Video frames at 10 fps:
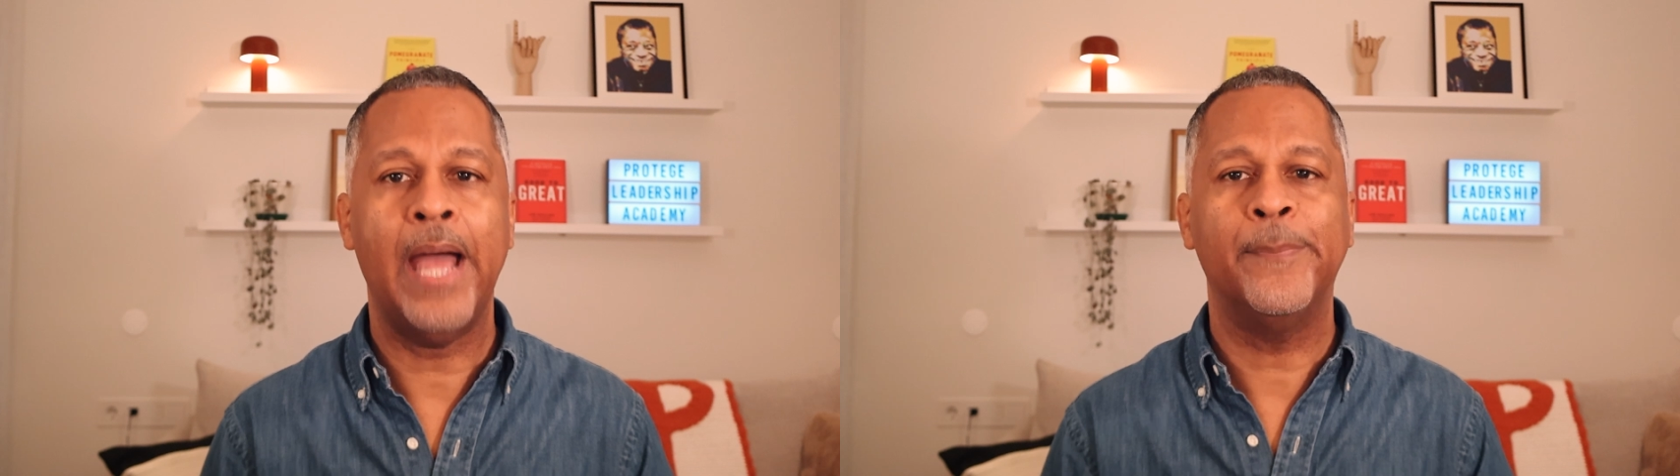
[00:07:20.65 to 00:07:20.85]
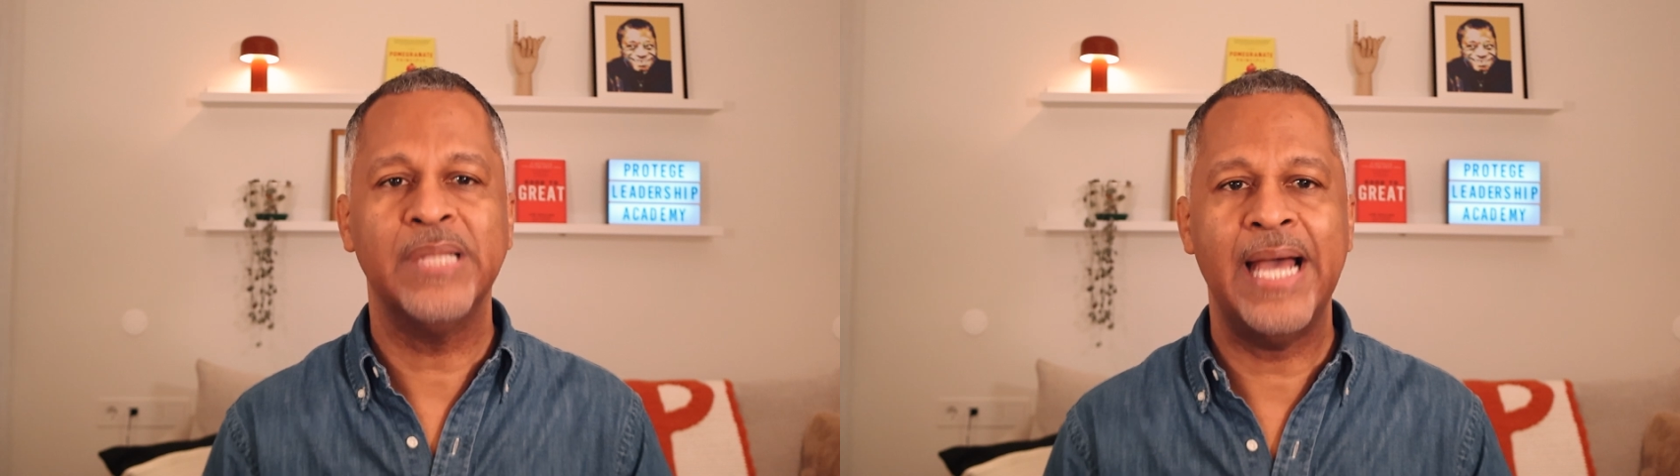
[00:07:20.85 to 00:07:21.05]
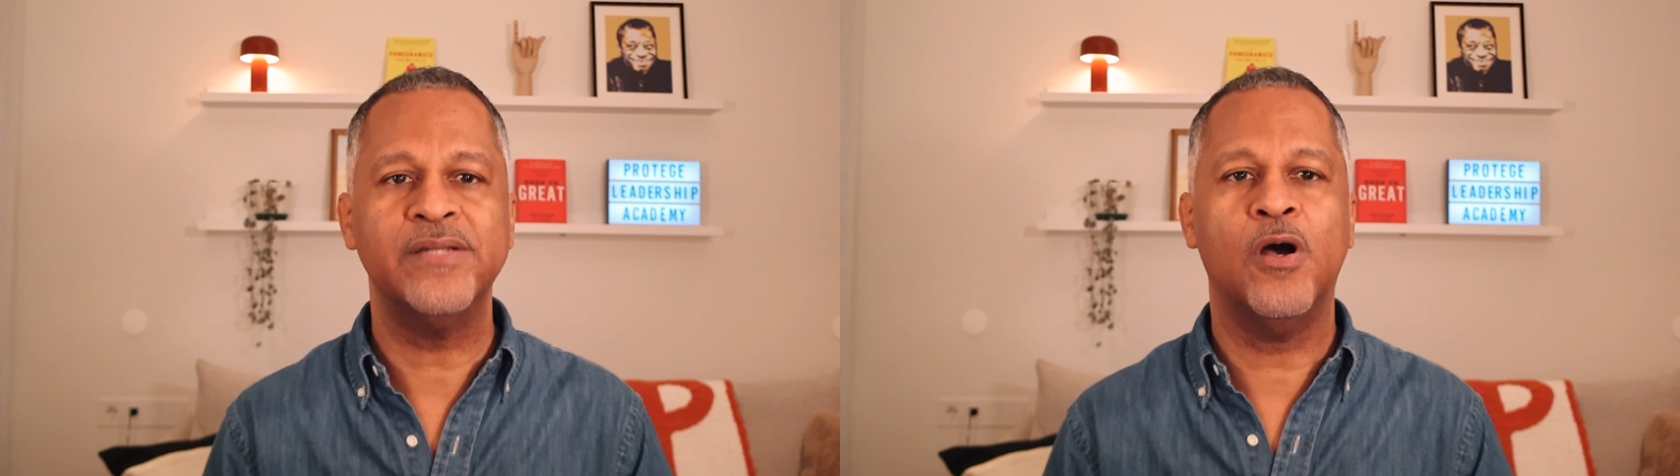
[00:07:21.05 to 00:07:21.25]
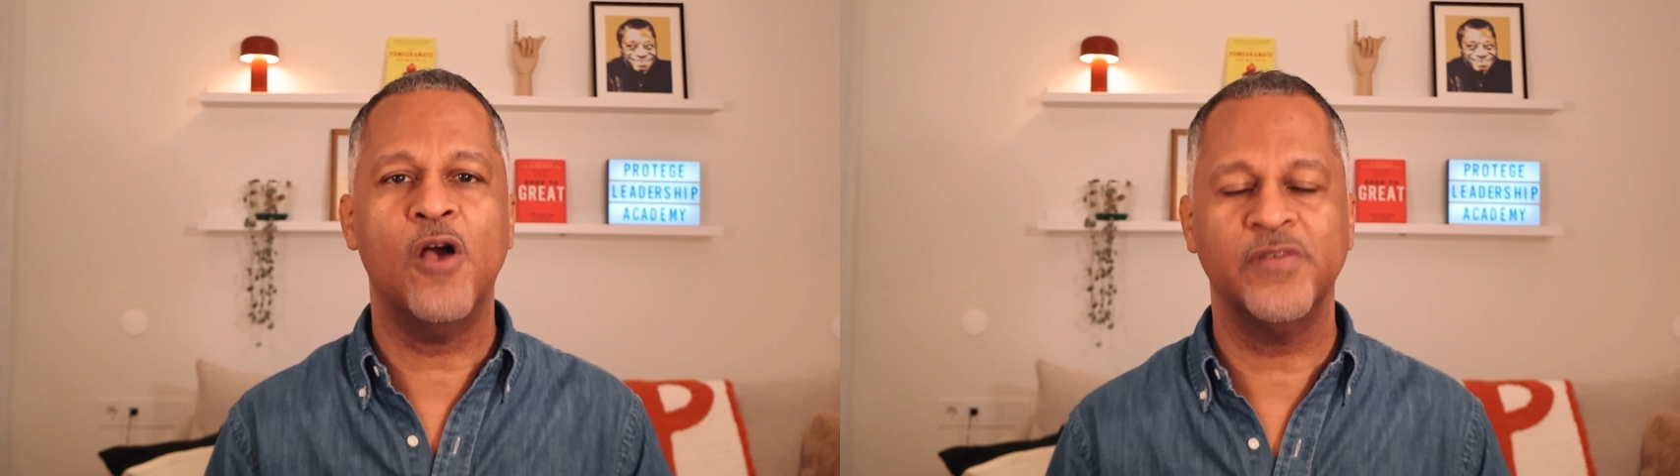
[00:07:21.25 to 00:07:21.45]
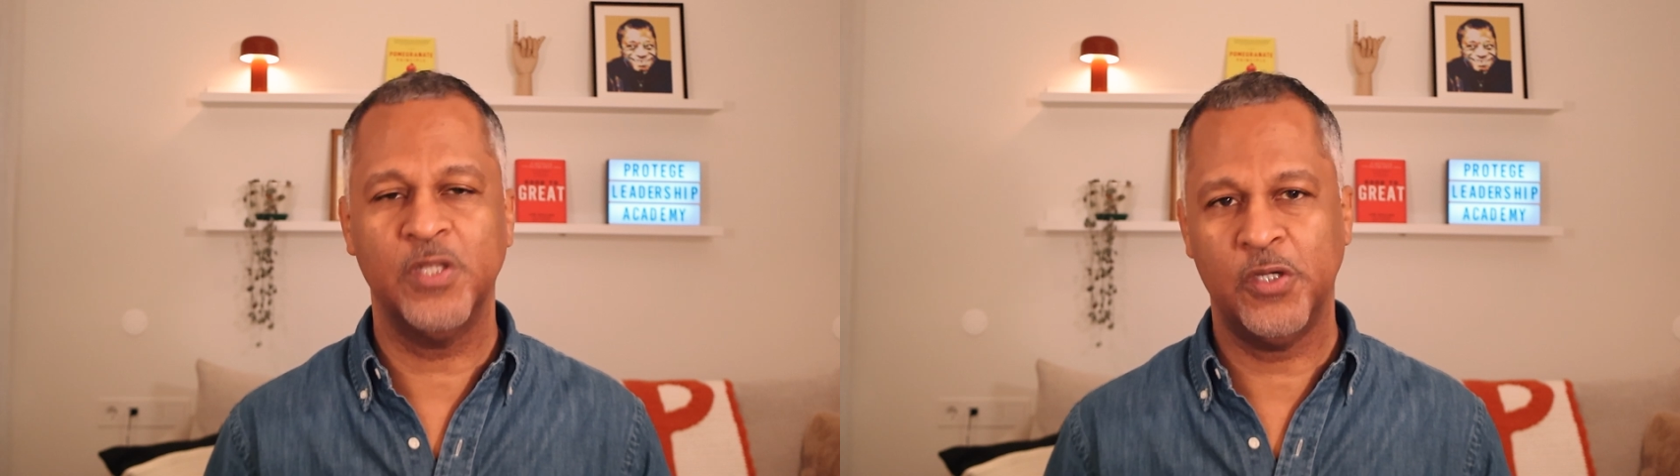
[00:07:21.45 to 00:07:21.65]
applied to
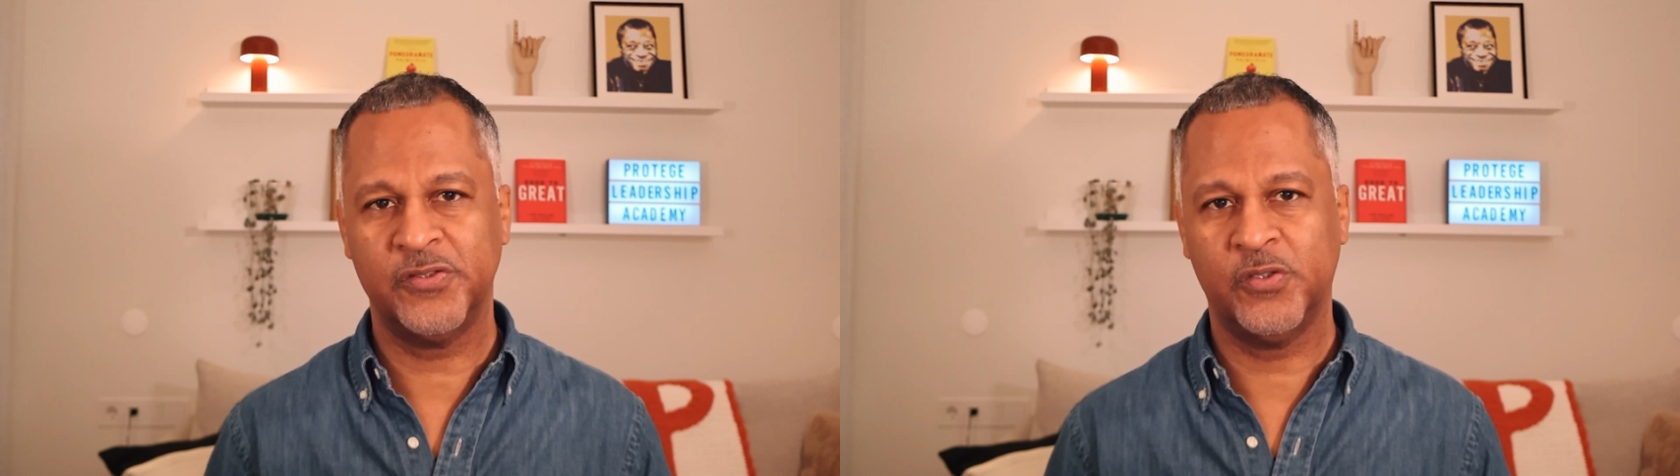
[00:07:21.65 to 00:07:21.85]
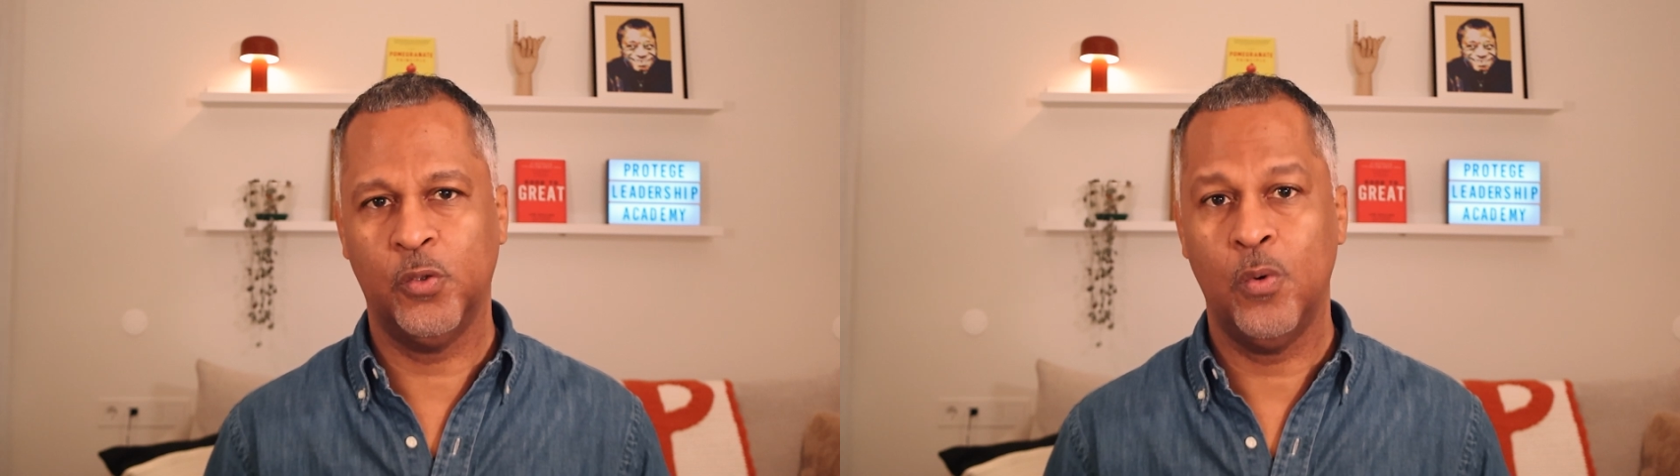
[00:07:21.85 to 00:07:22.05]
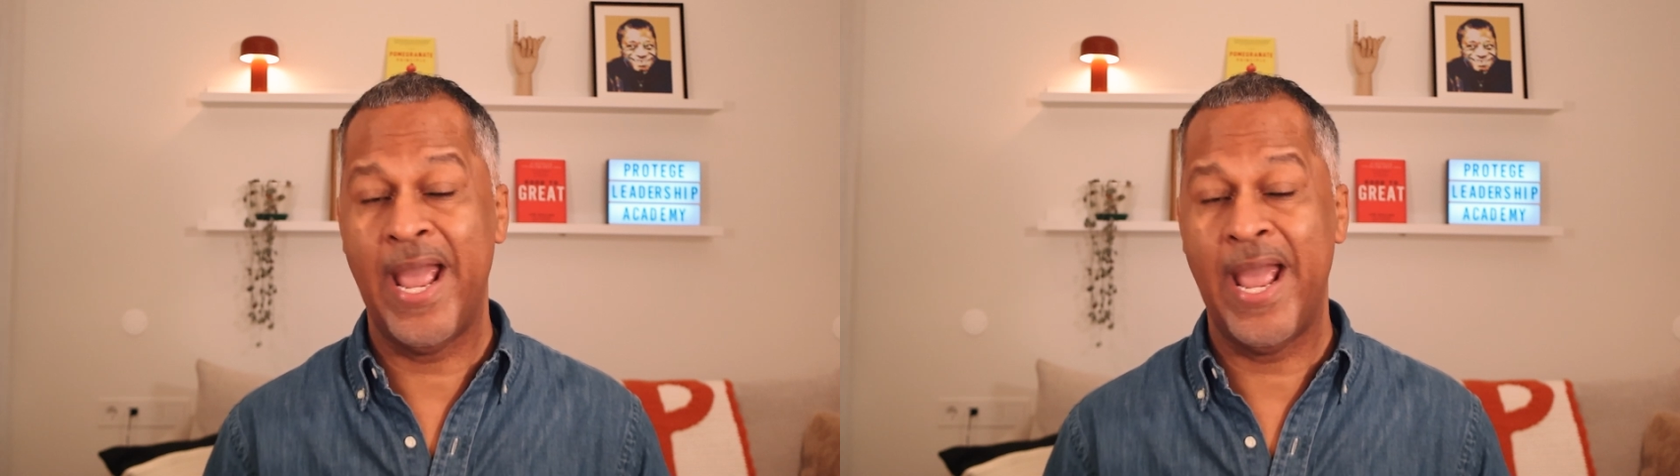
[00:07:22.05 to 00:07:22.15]
Harvard Law School,